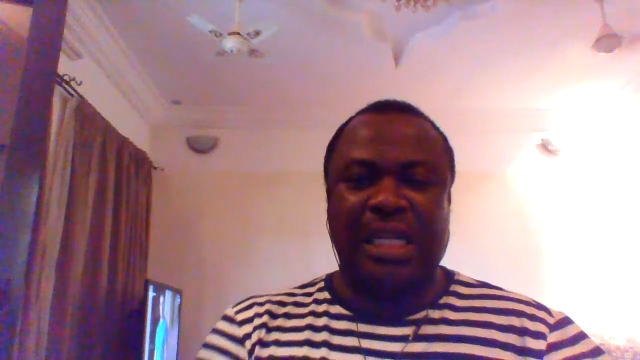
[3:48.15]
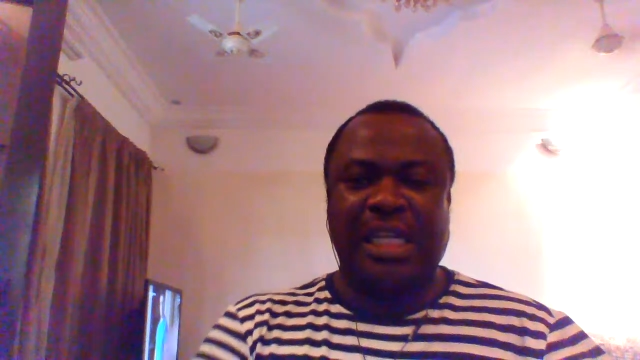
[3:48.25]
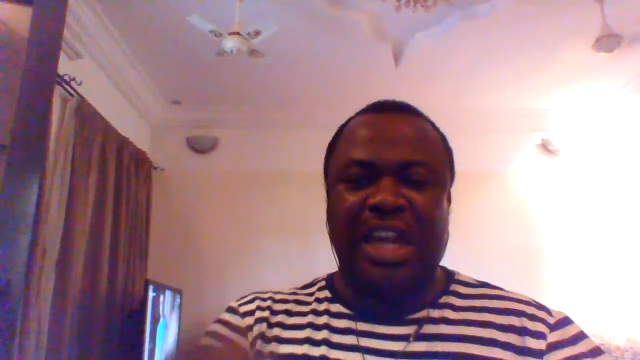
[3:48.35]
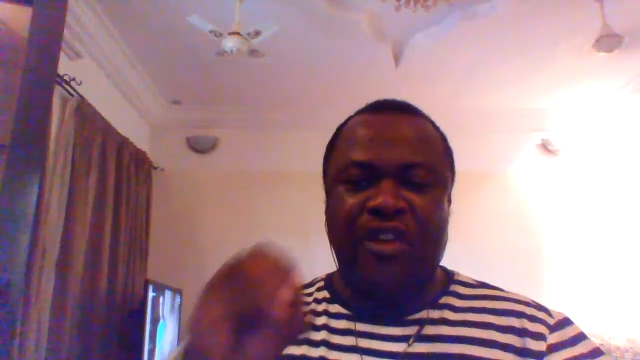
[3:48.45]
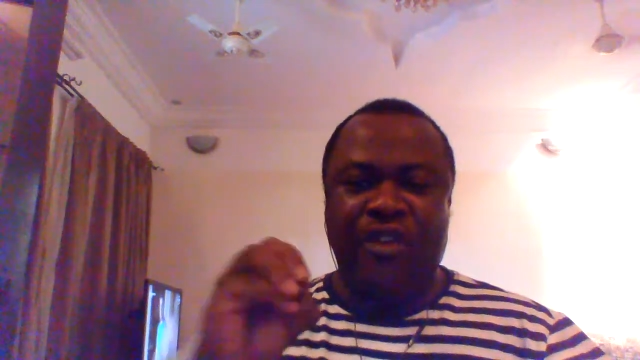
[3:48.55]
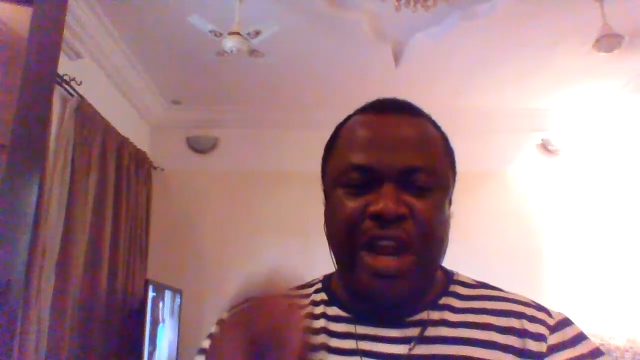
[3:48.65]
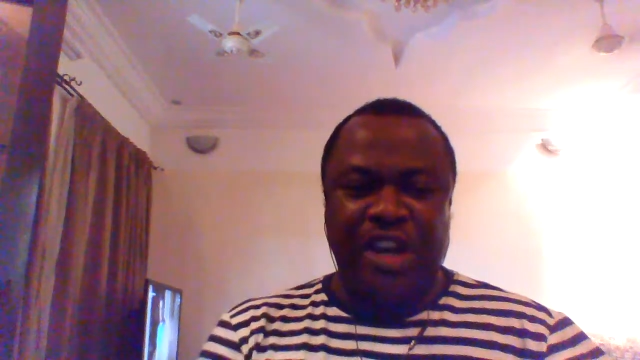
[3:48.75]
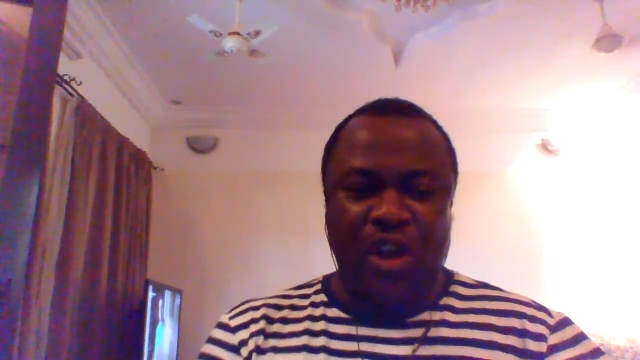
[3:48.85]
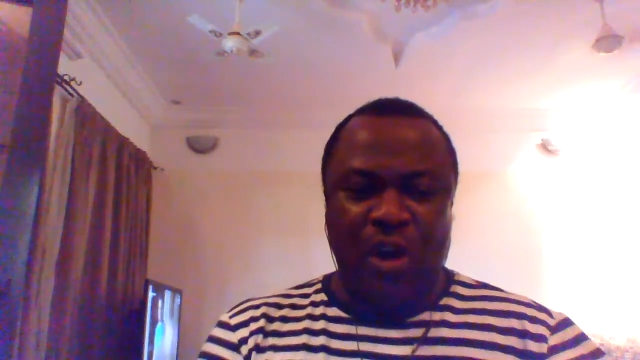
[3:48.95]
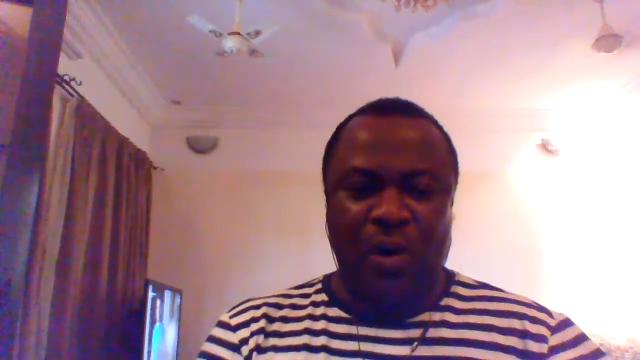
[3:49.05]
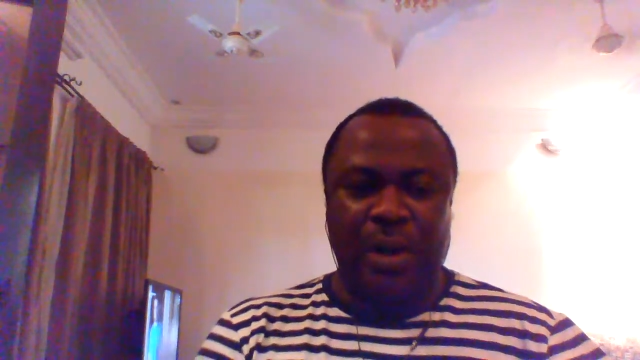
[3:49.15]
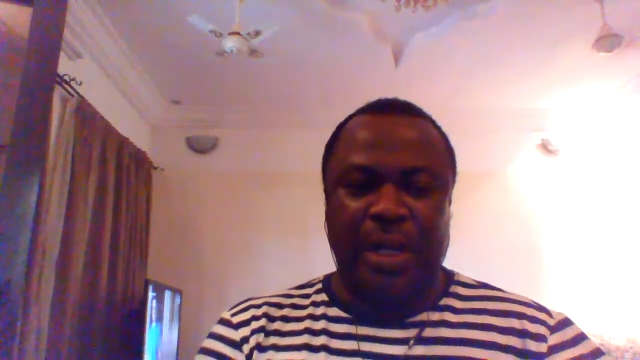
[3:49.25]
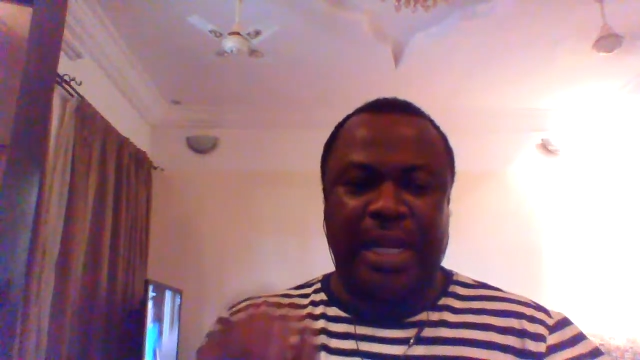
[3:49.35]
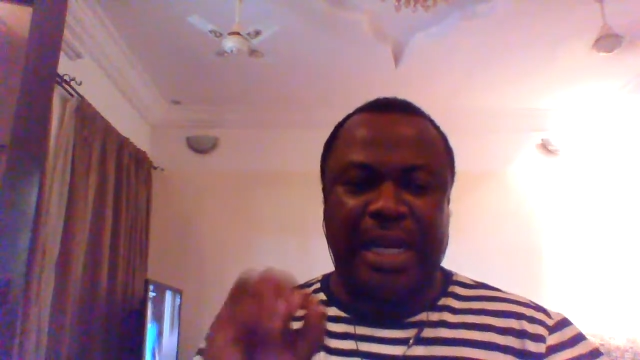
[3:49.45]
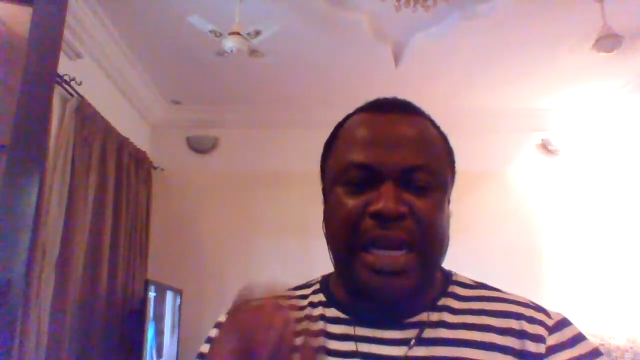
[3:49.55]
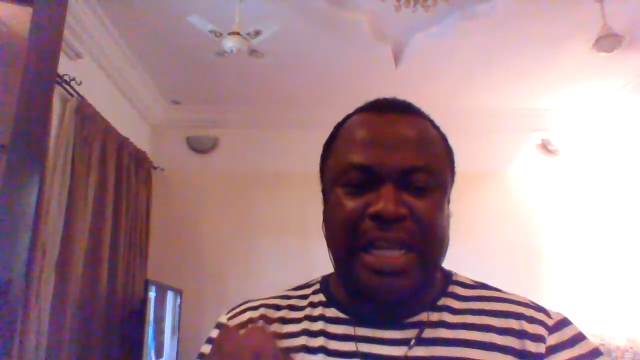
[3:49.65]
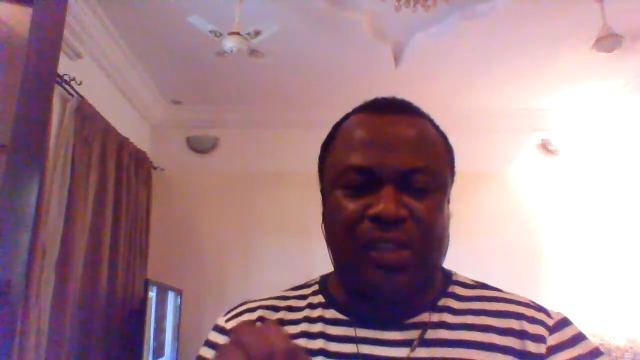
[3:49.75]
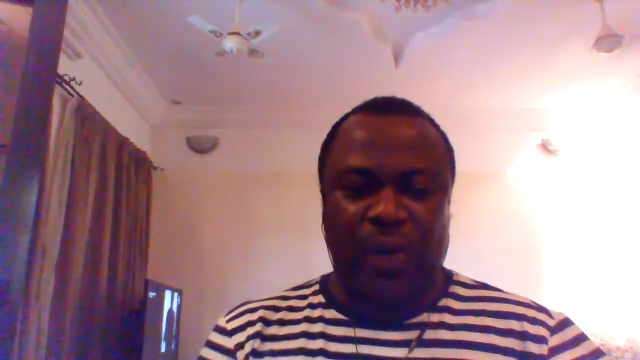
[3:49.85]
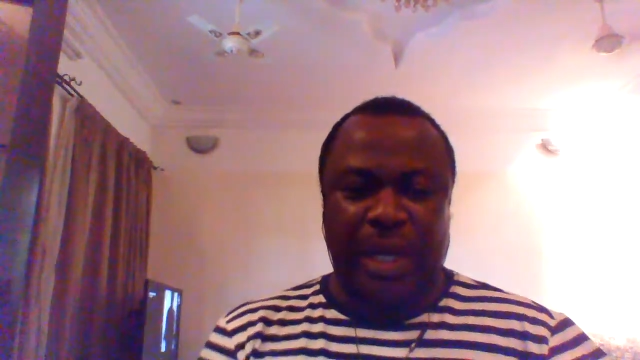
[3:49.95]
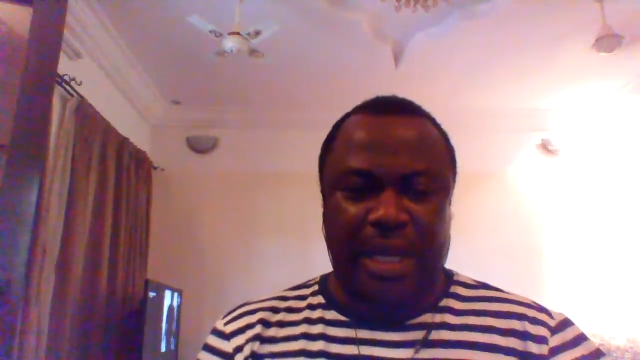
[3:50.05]
the radio
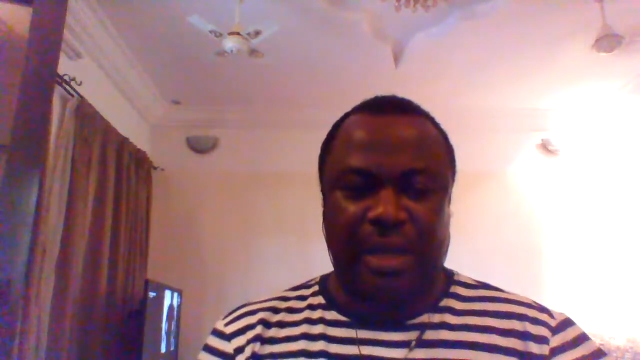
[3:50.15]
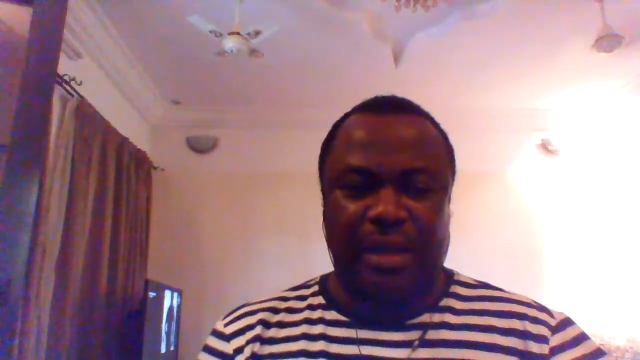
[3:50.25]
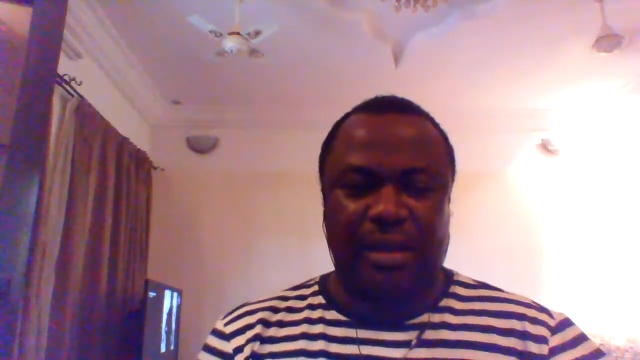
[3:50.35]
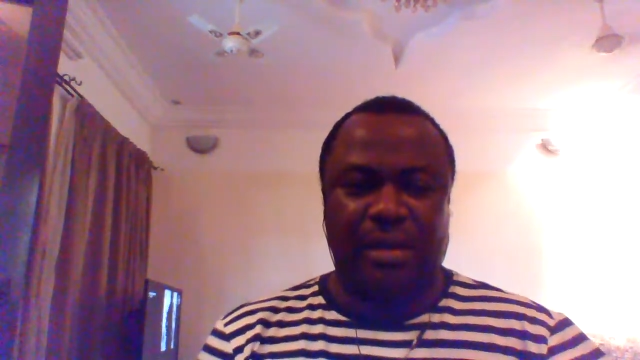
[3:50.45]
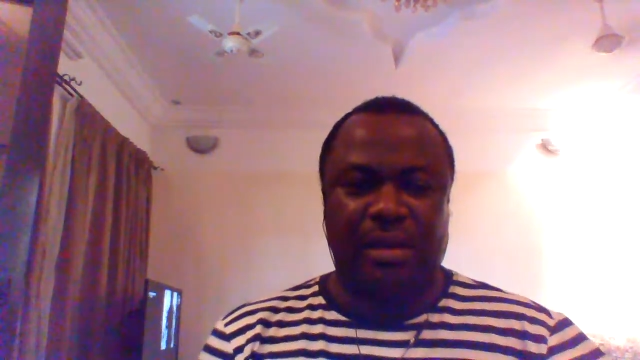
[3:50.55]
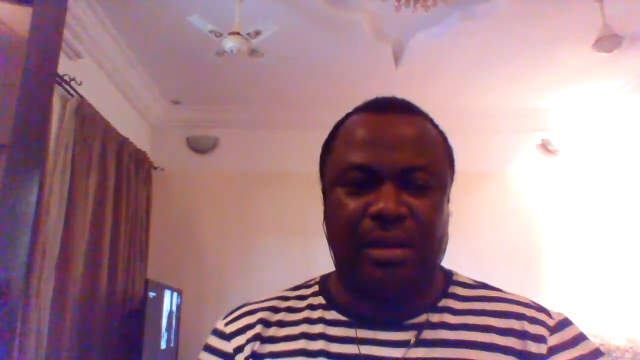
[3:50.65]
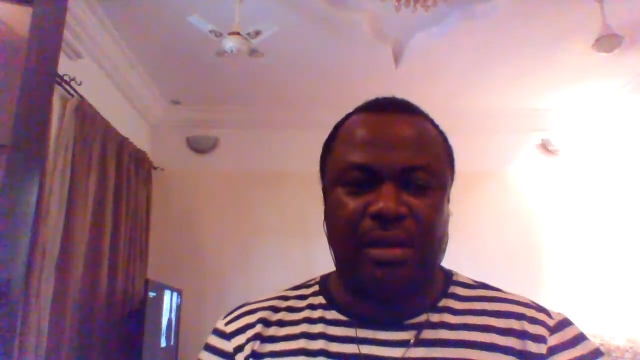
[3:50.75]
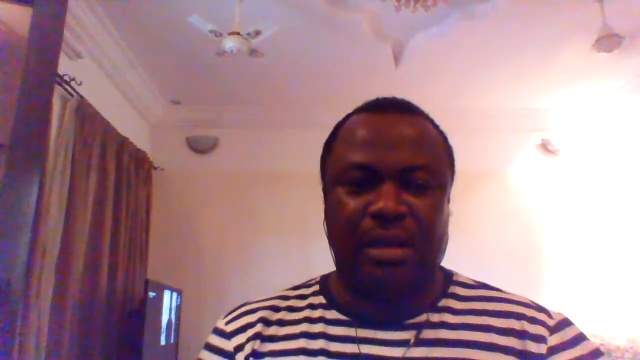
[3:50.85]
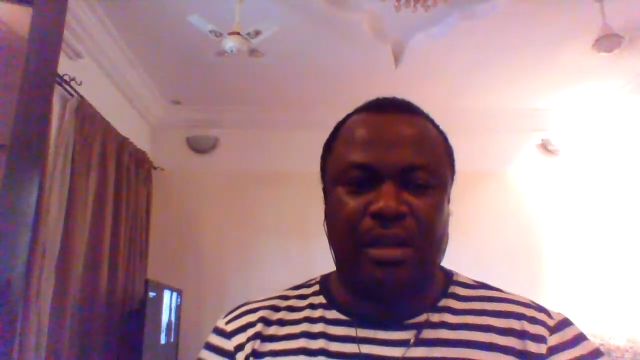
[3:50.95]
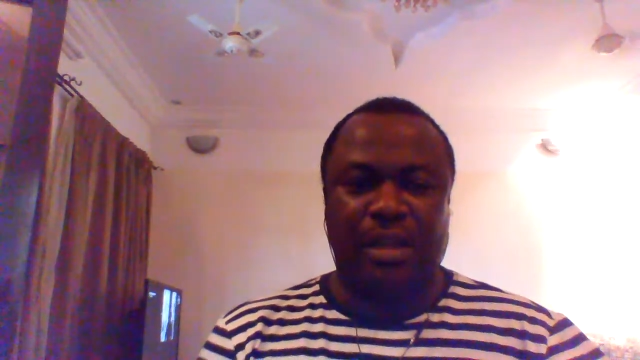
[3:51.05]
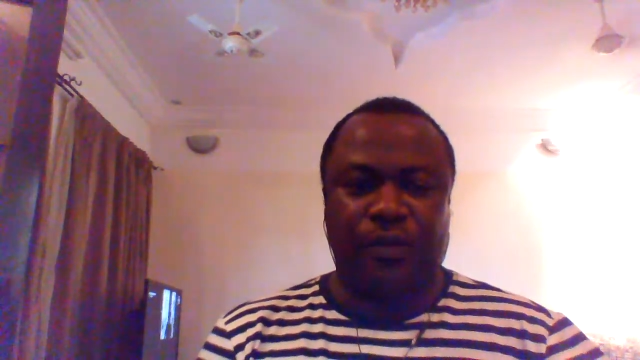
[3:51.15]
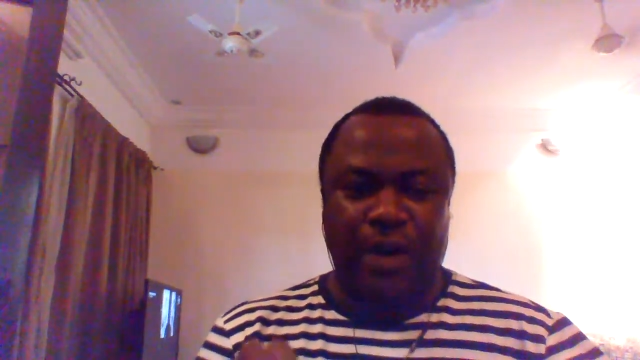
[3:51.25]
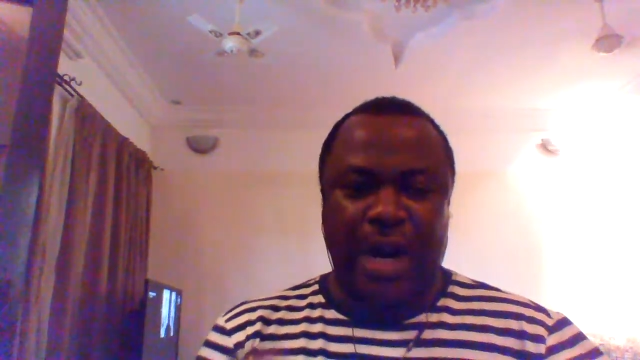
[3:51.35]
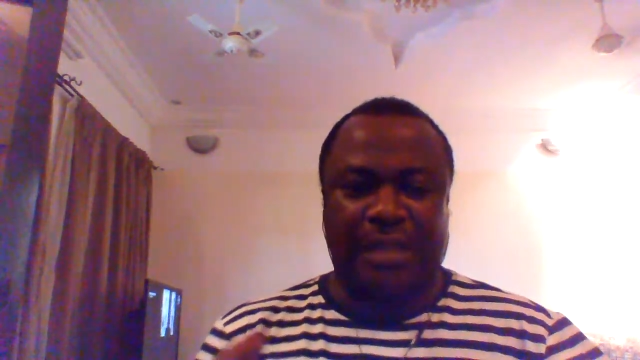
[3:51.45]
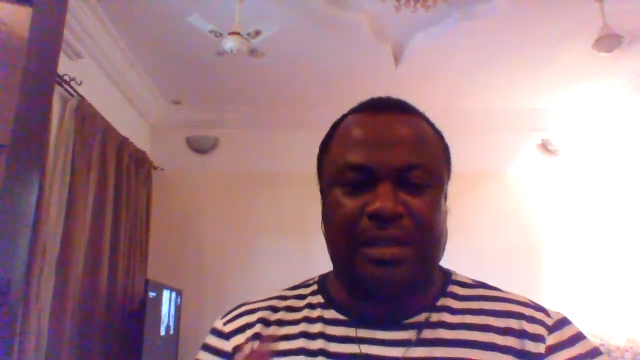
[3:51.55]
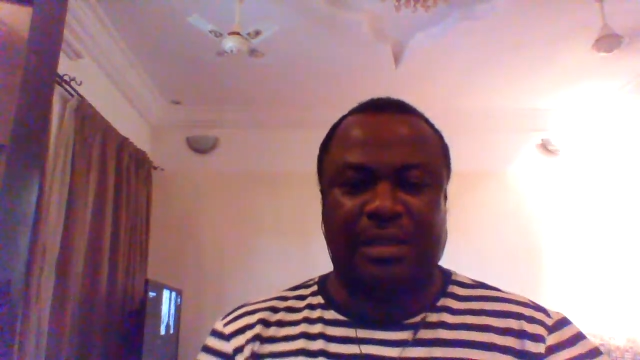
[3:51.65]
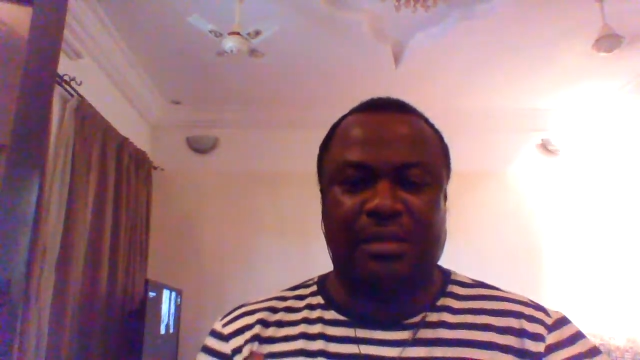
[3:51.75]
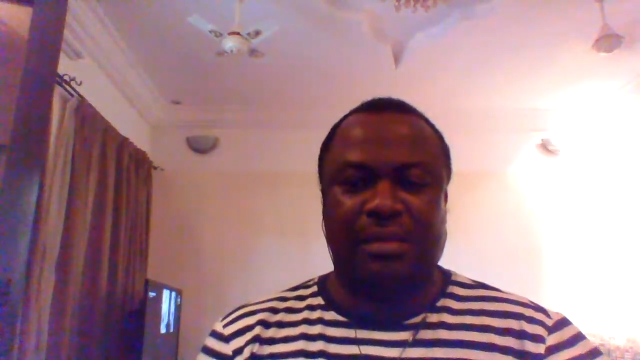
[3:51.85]
network for us.